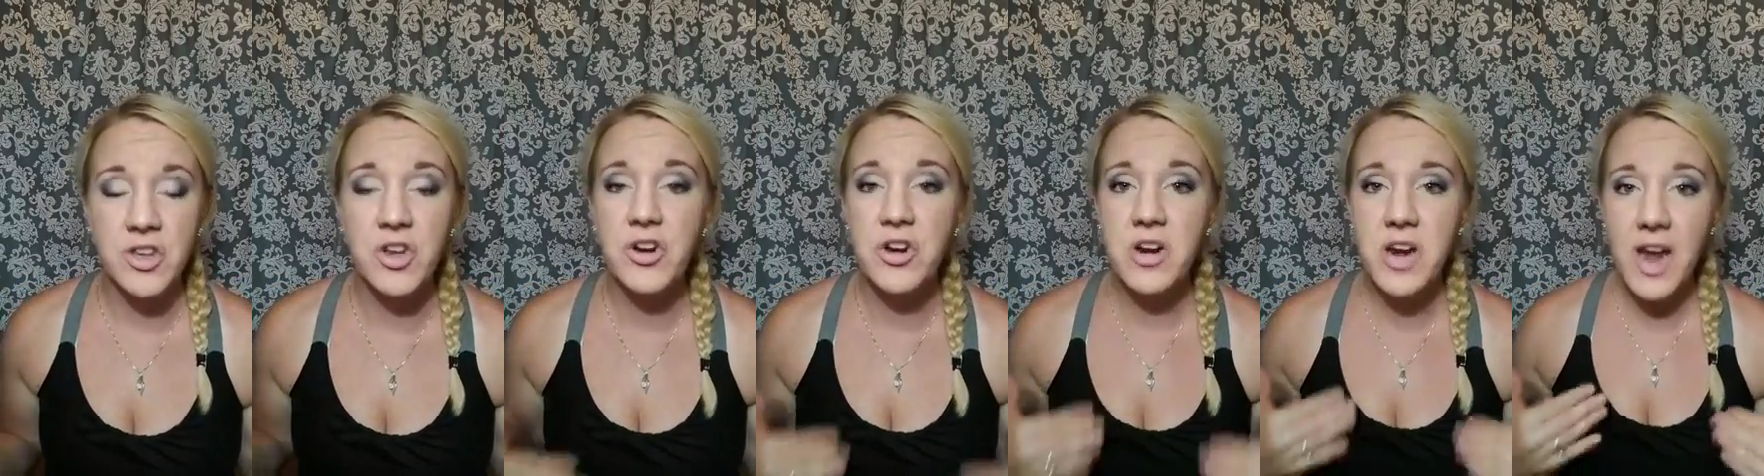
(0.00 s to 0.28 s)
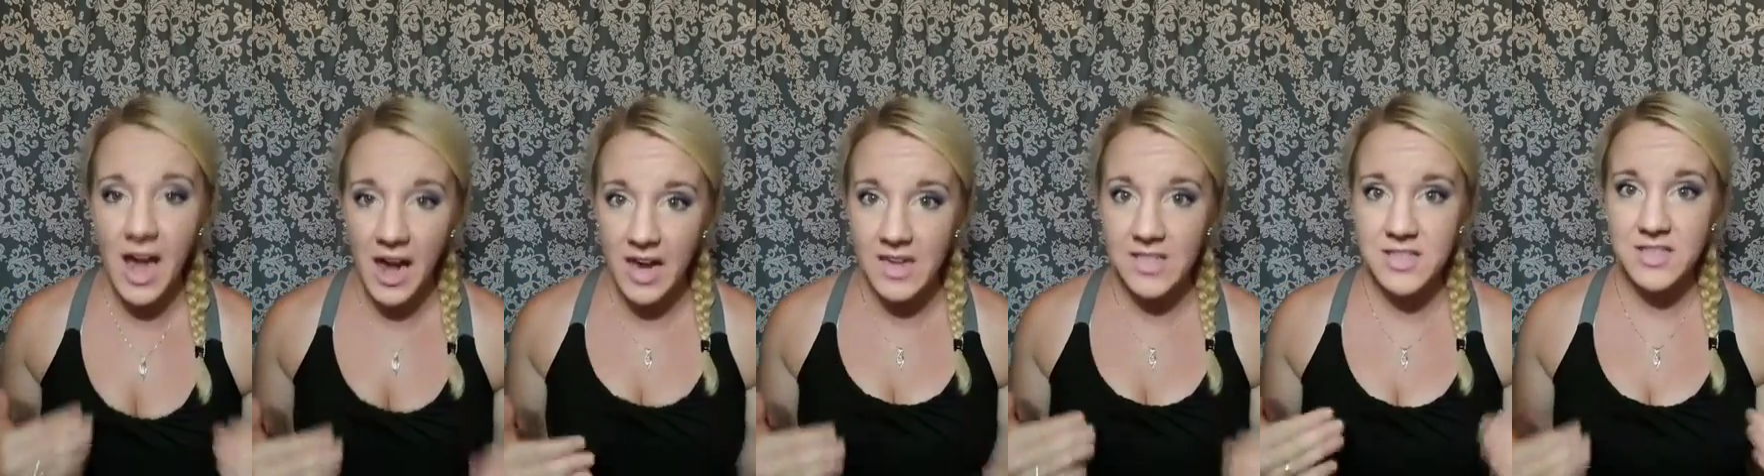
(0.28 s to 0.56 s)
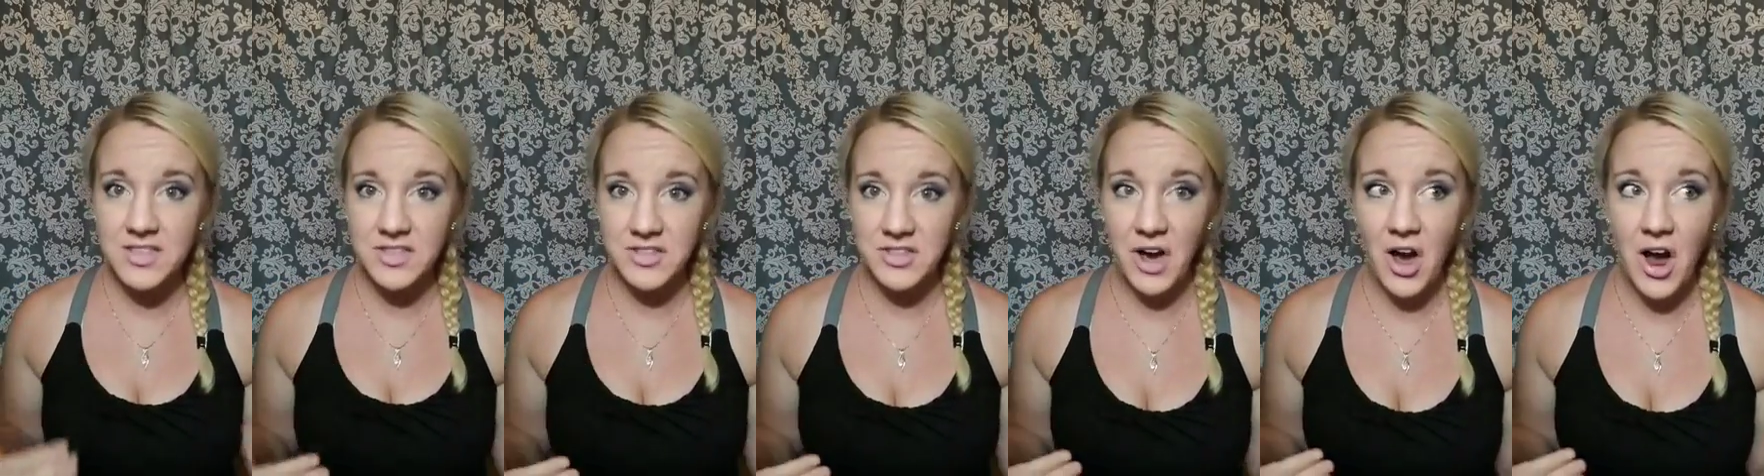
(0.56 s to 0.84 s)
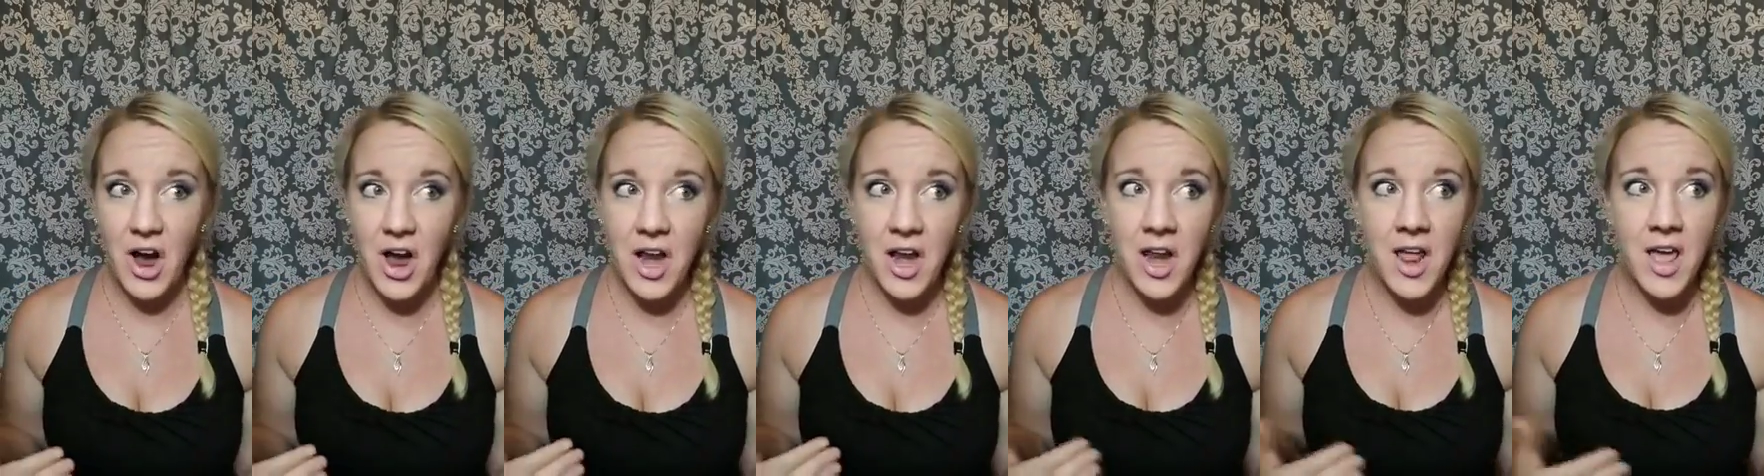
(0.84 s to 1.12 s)
your next
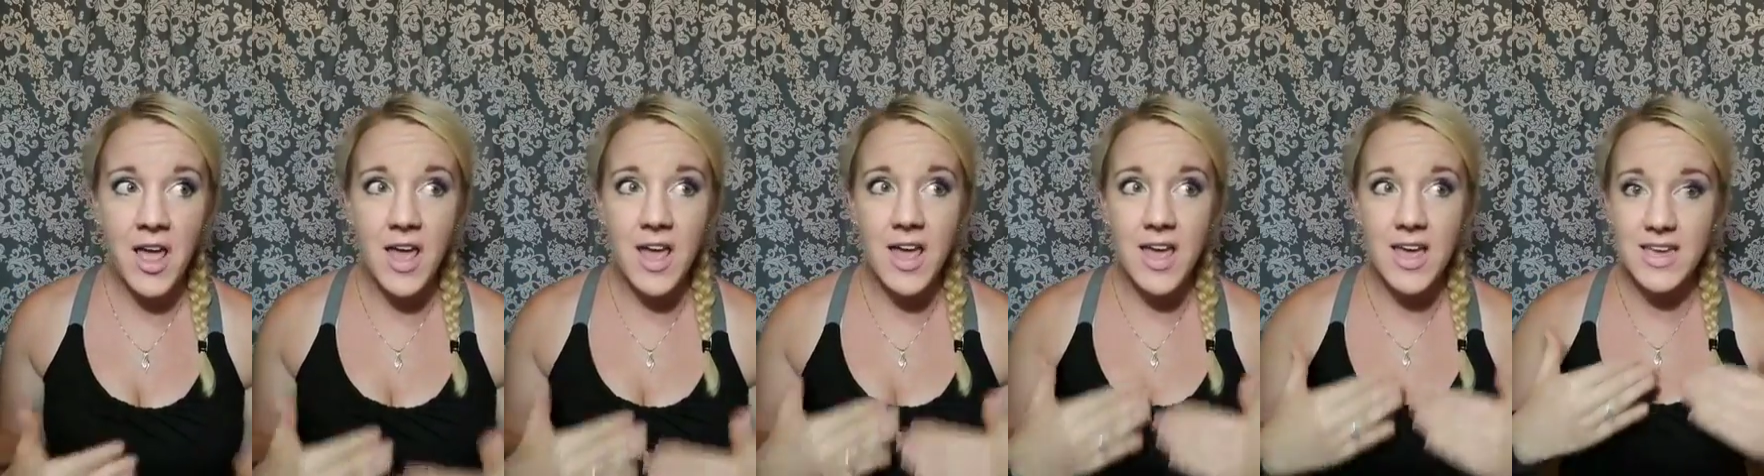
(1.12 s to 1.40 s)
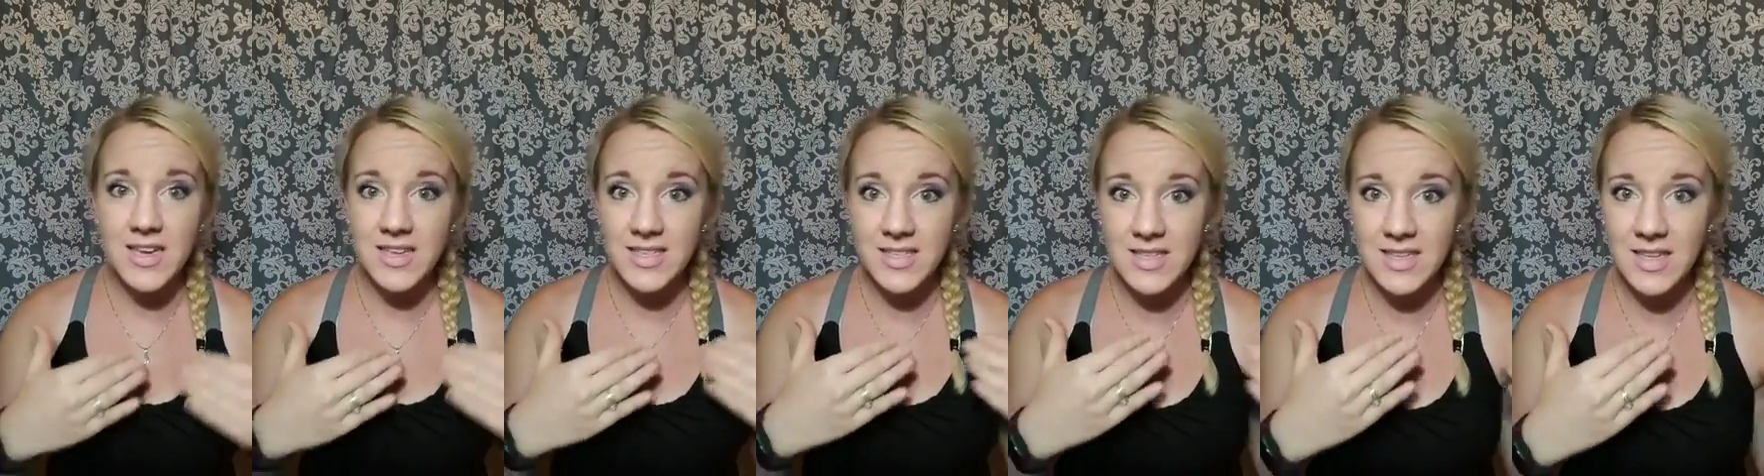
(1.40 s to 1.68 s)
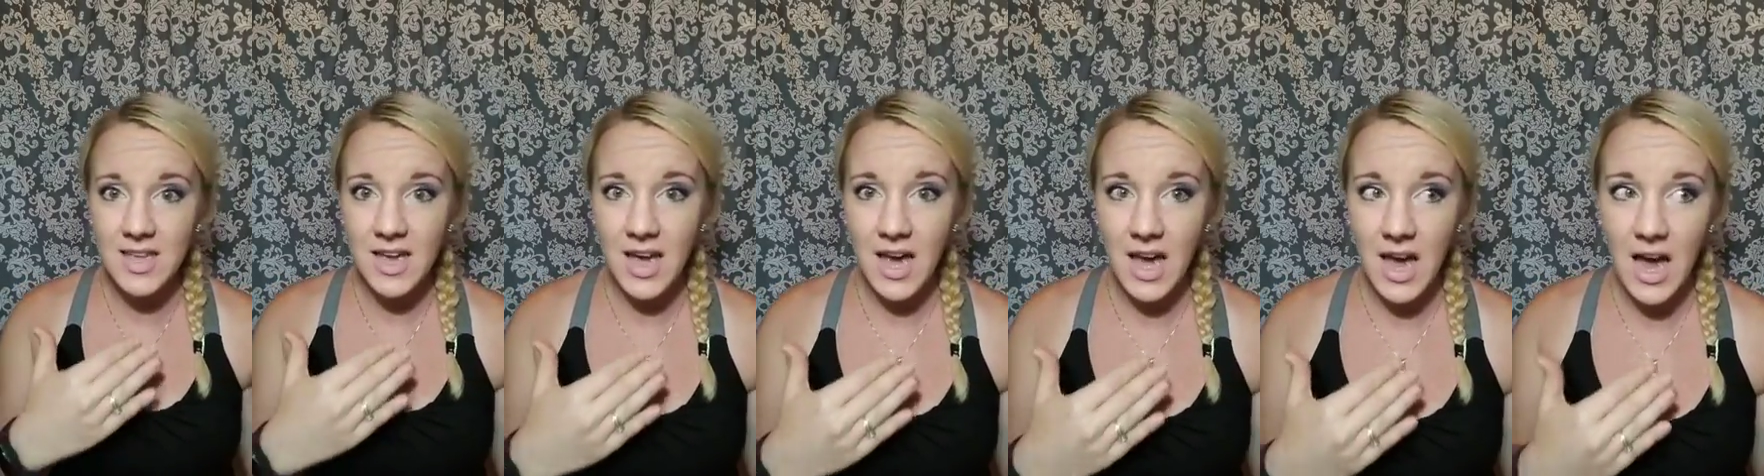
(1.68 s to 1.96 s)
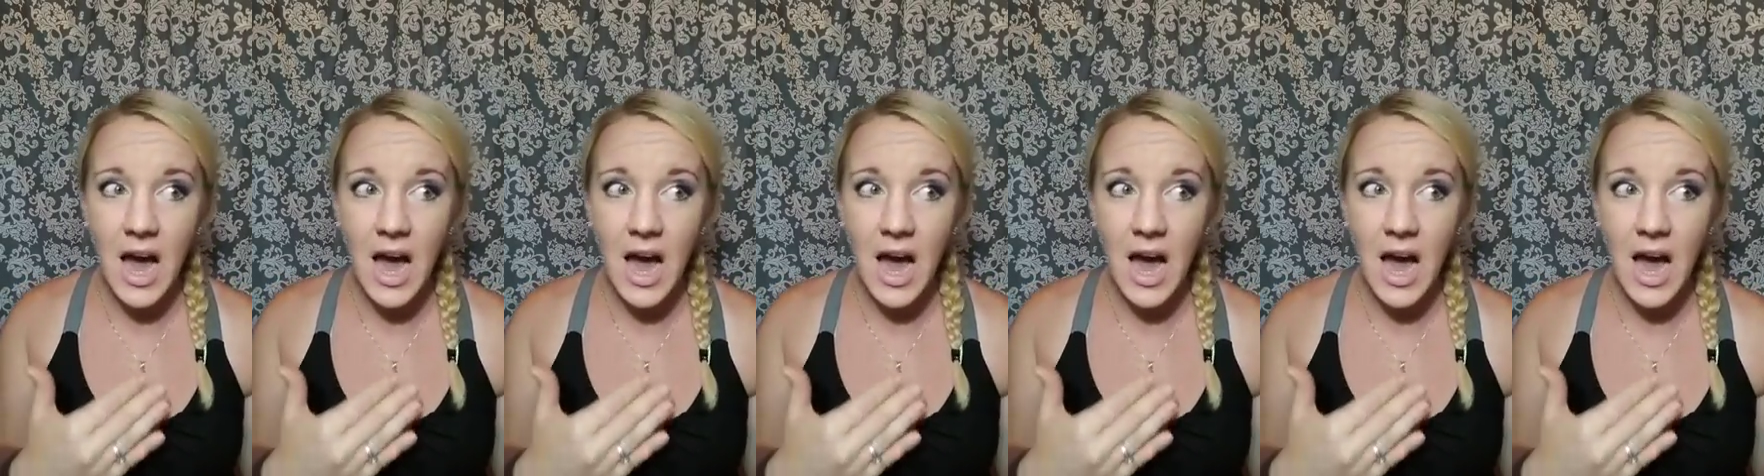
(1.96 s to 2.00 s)
thought is